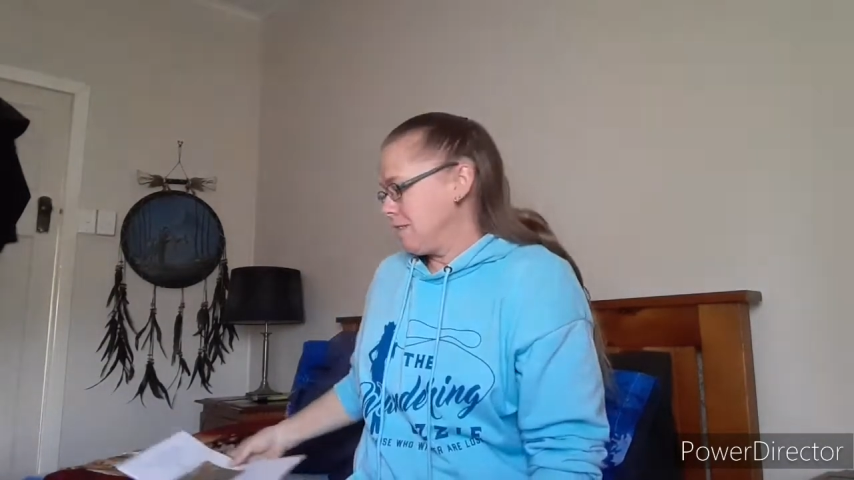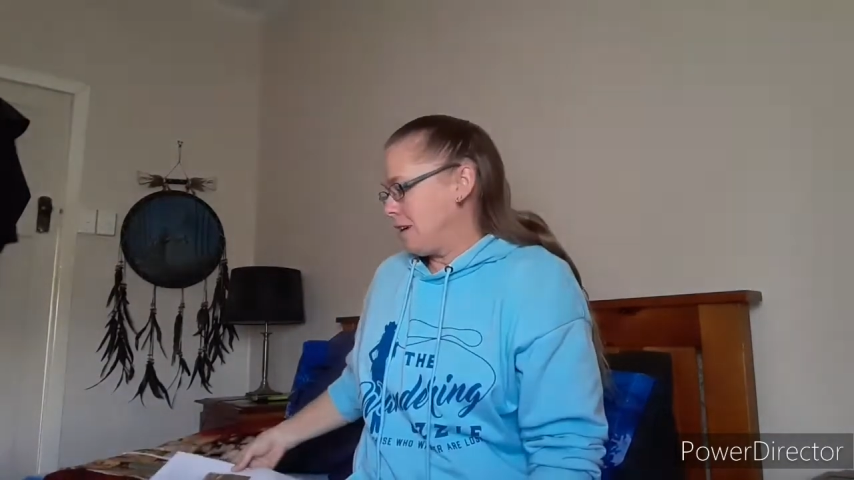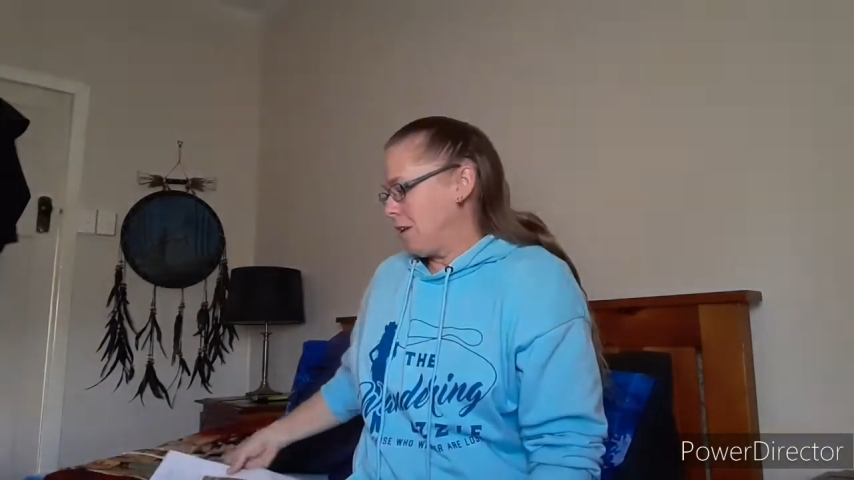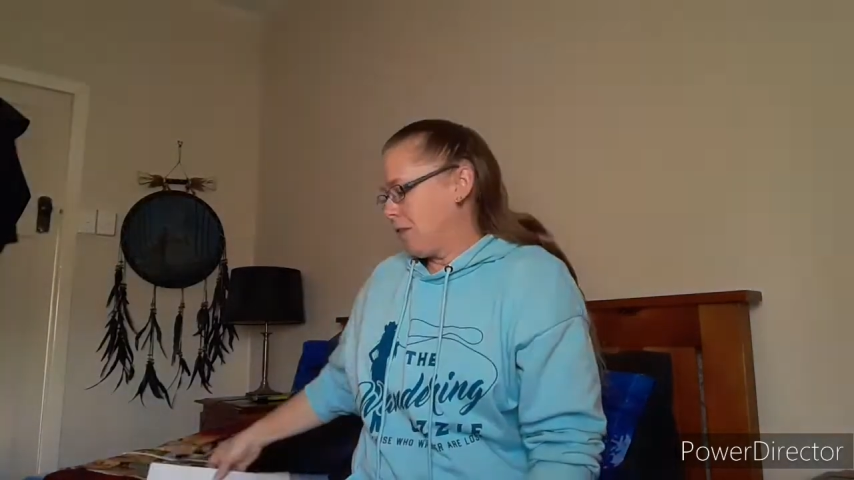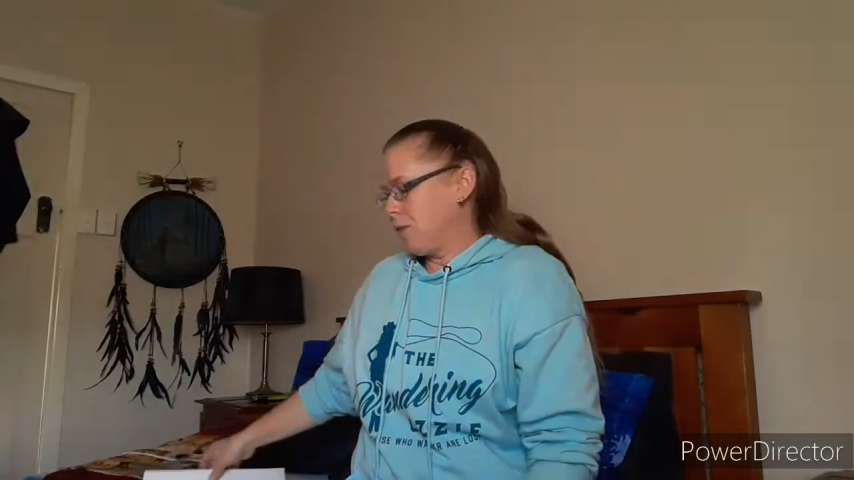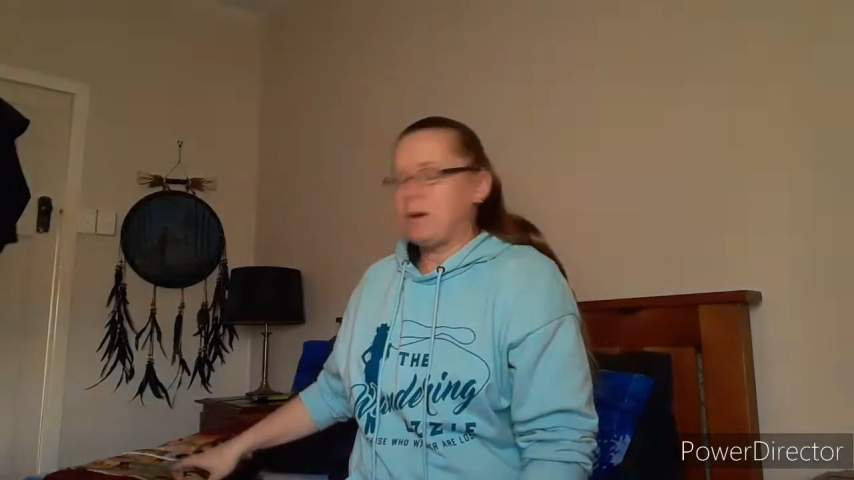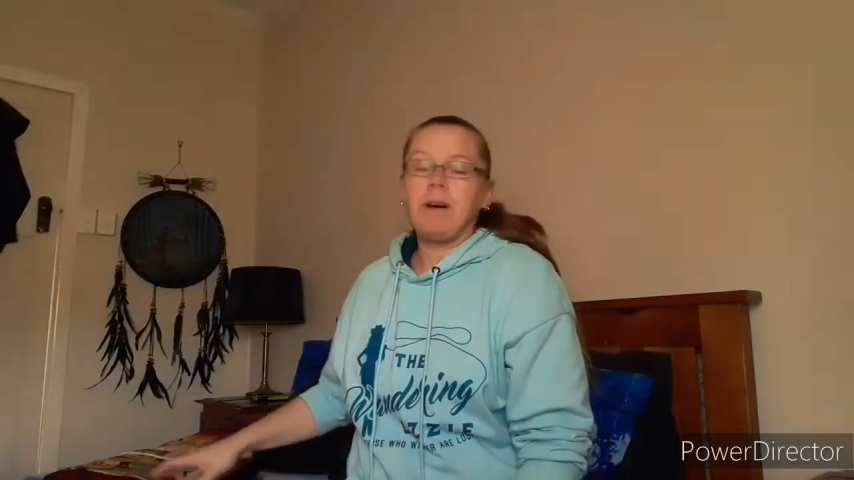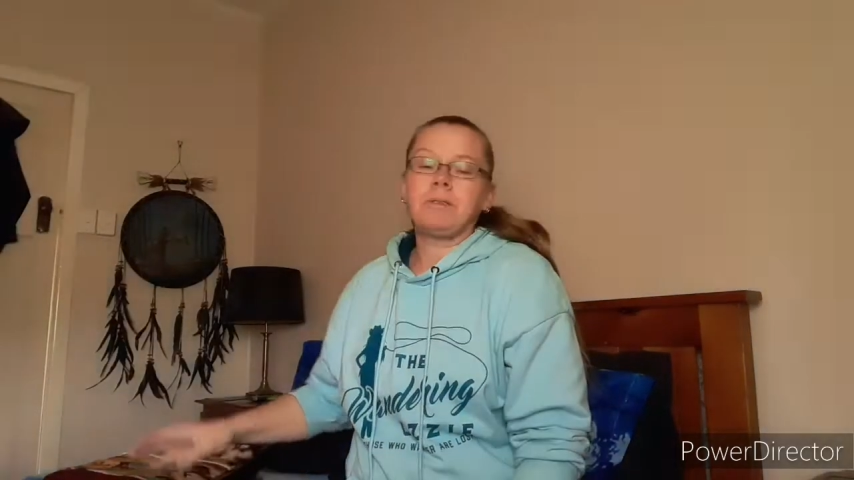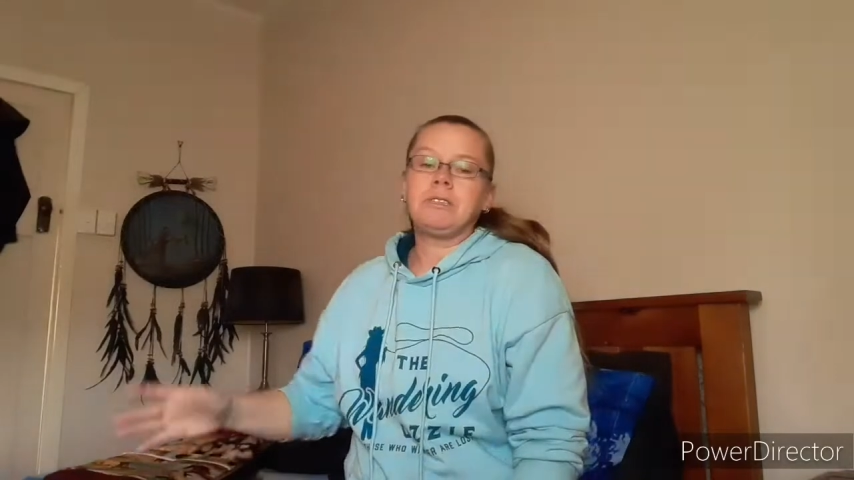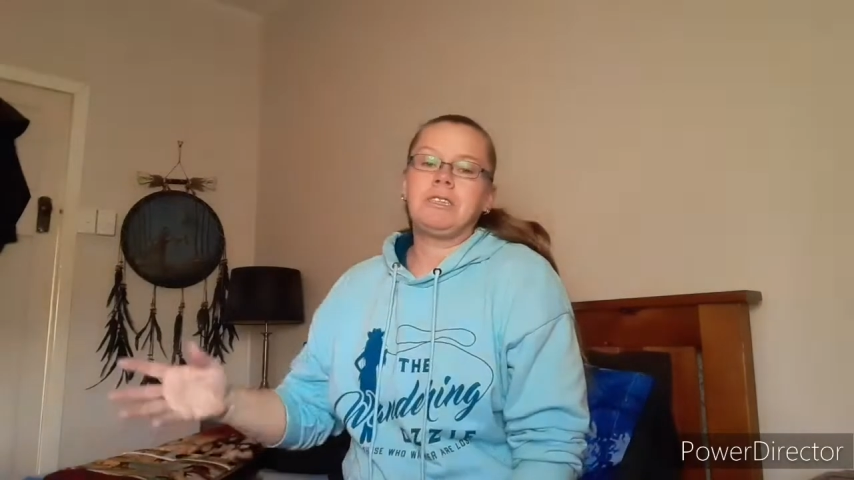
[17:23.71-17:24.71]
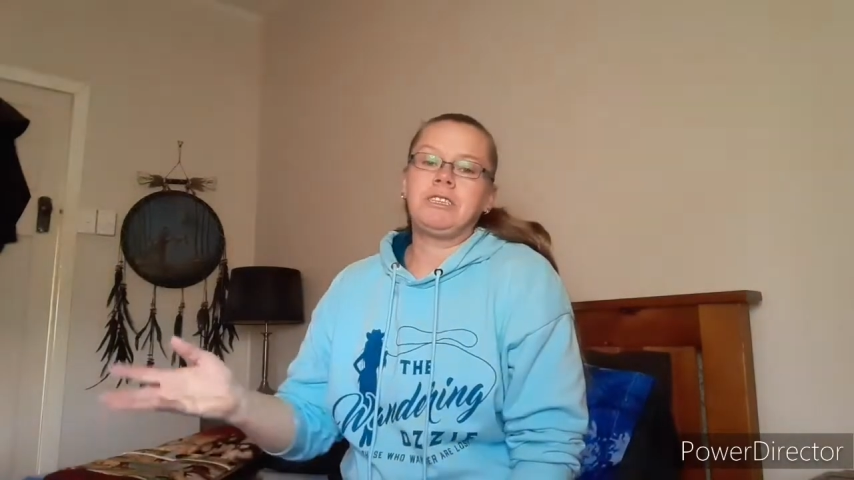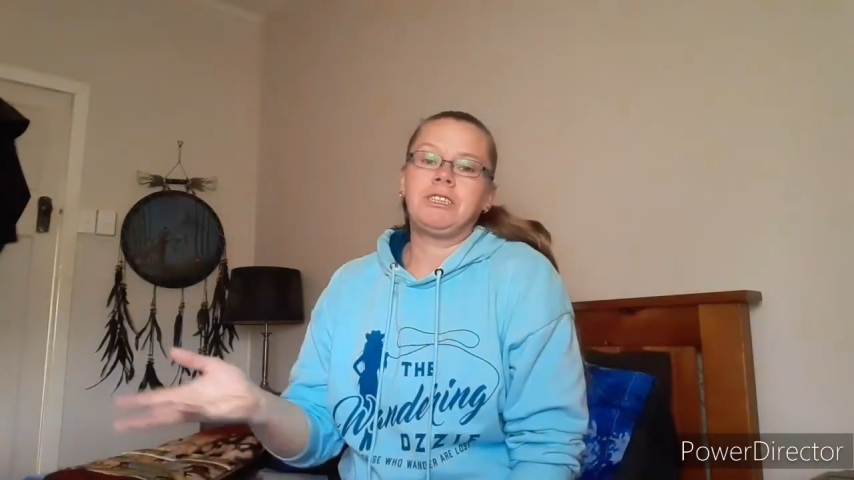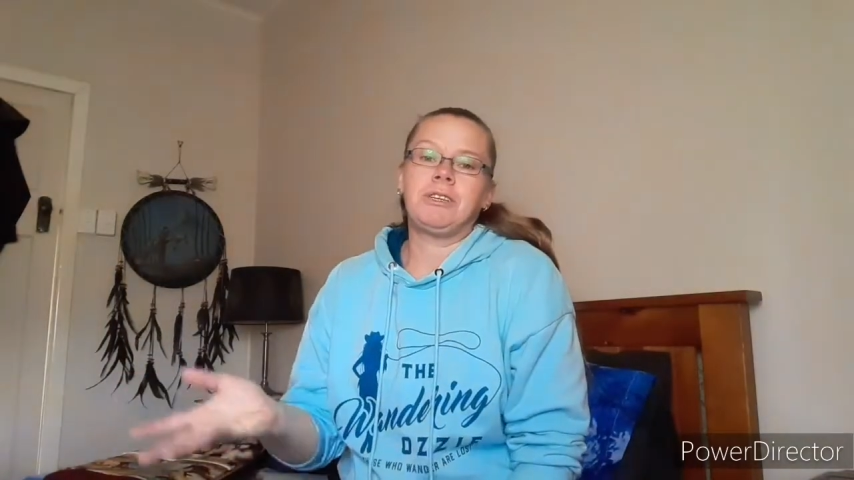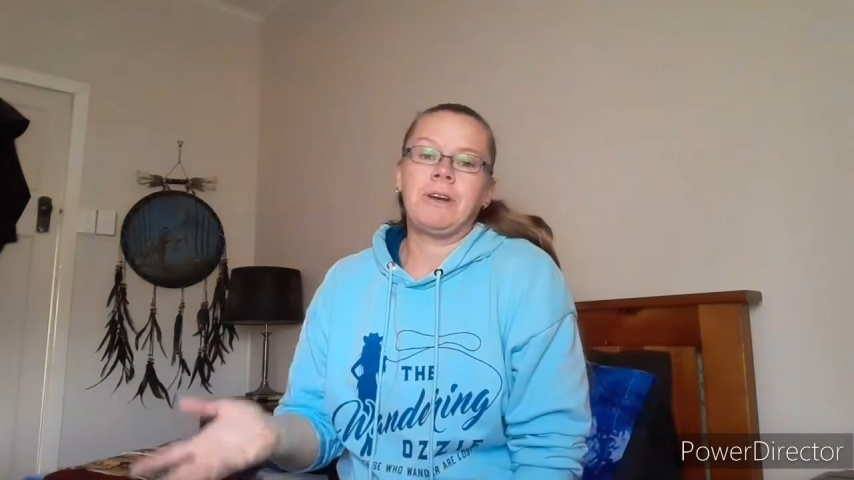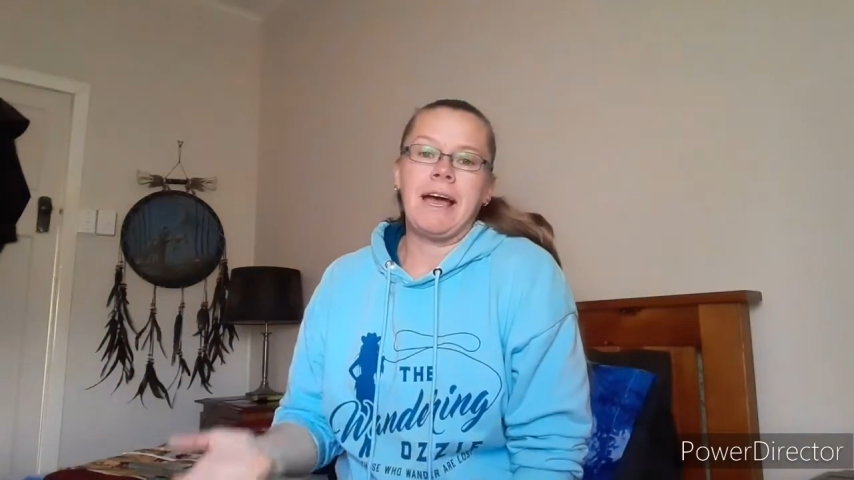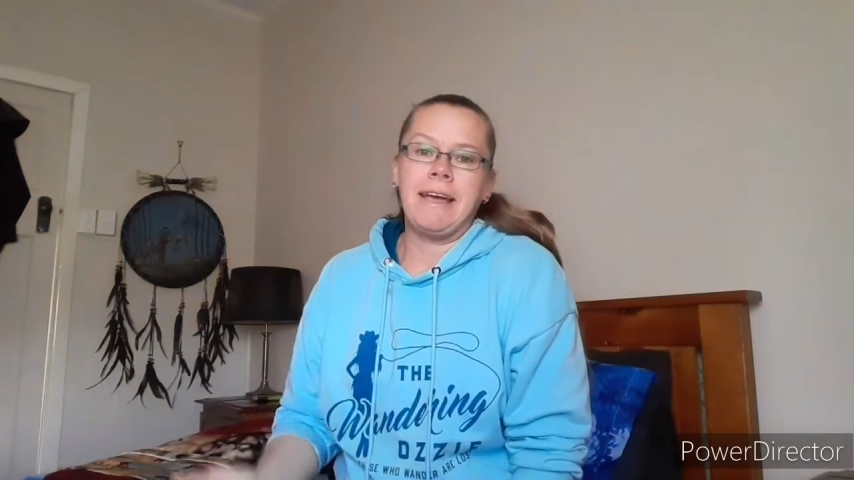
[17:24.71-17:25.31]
I thought I'll stitch it on